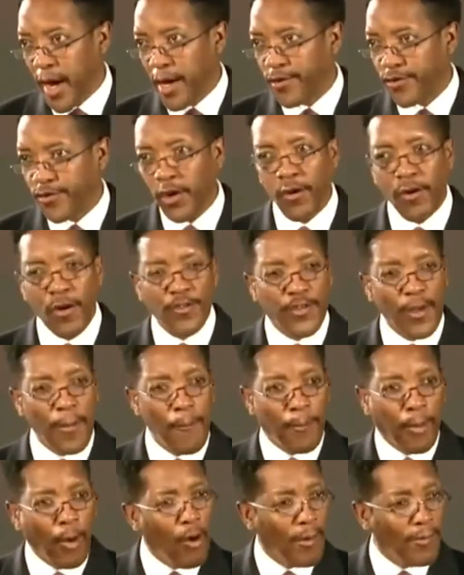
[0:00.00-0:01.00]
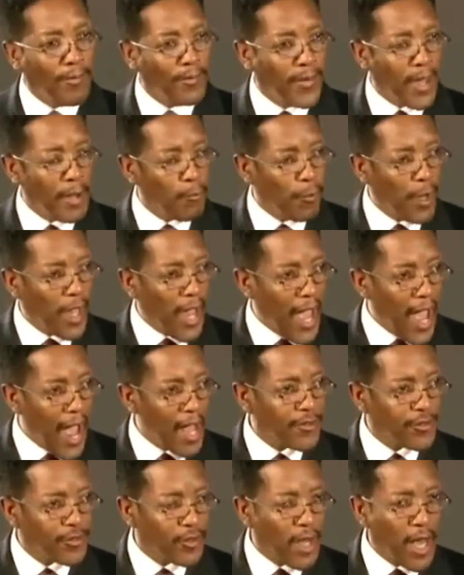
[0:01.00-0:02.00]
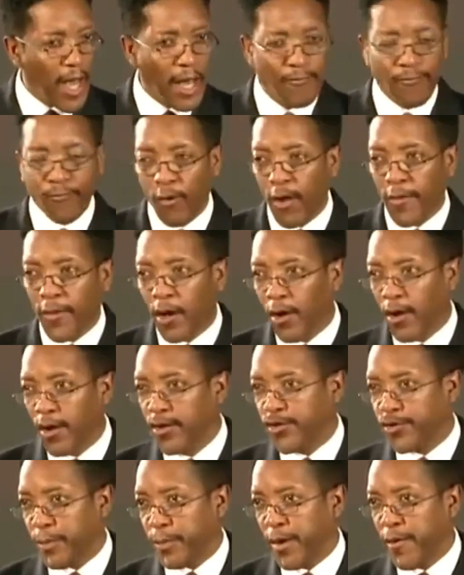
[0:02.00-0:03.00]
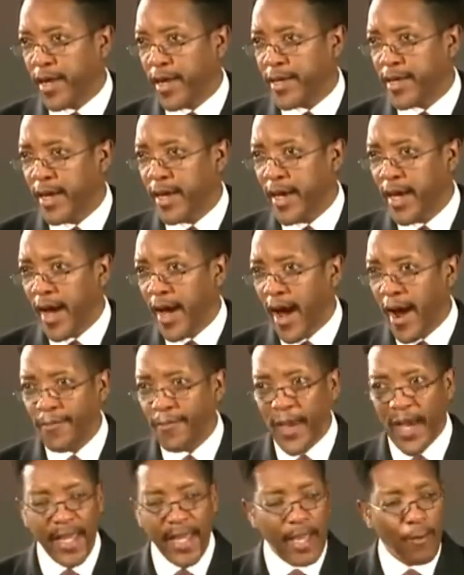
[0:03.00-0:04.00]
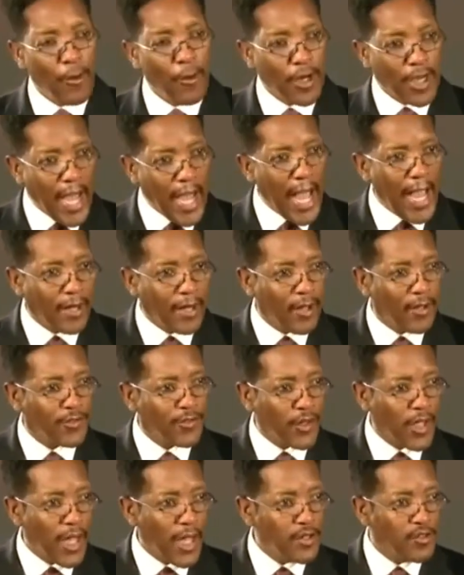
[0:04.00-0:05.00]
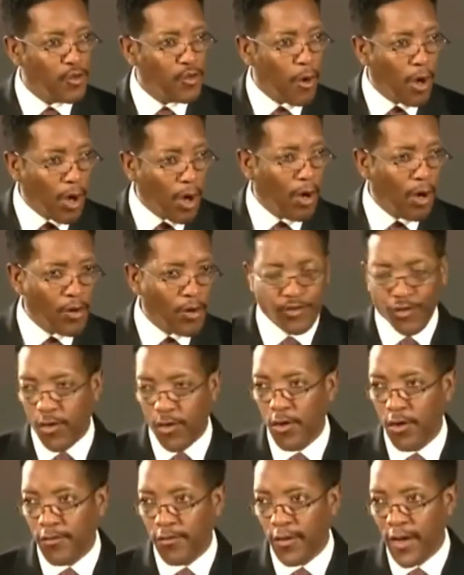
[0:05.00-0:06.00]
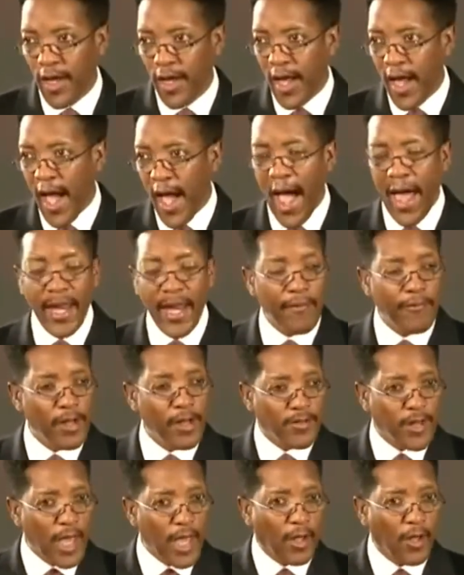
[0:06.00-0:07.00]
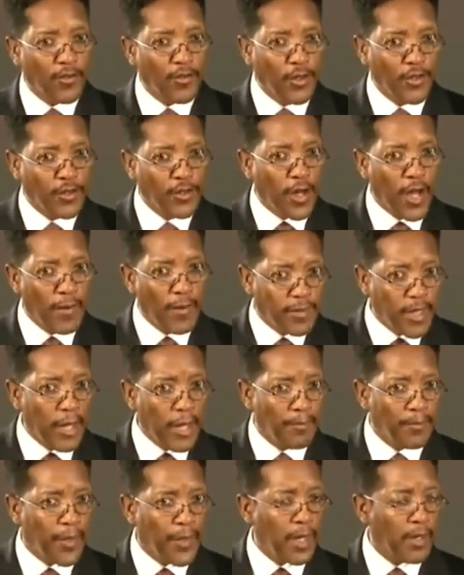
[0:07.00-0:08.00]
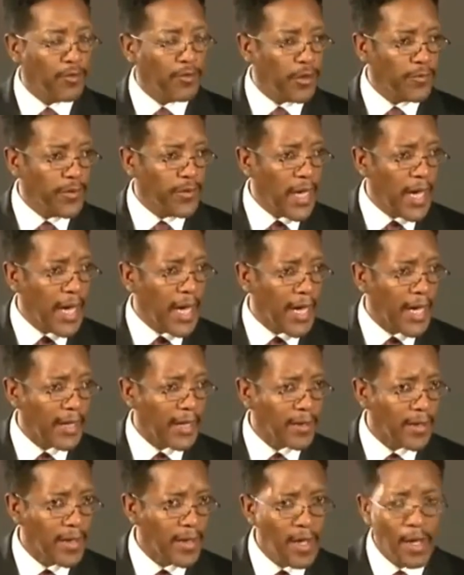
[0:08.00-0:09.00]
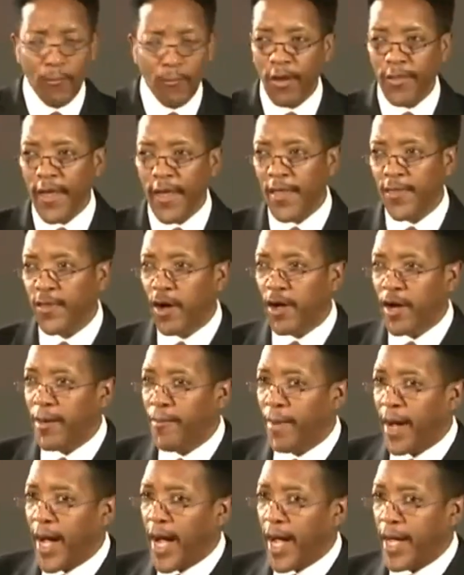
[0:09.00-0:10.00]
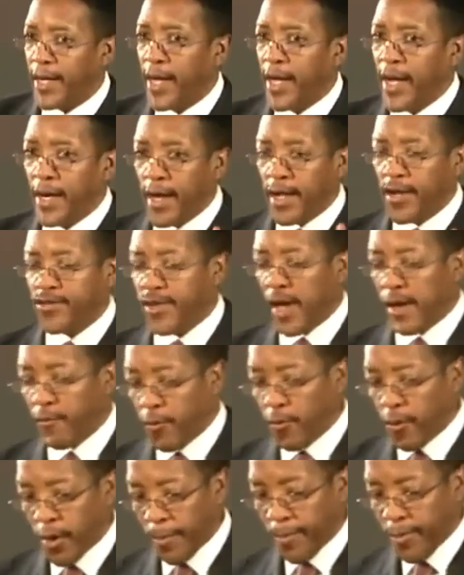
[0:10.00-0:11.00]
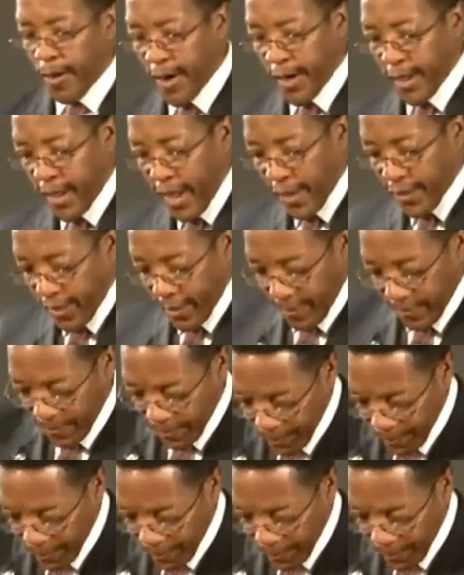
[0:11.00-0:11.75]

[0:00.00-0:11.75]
And so it's important that we ask God for the Holy Spirit and that He will guide us into all truth and even take us into the deep things of God. With that thought in mind, let us have a word of prayer together.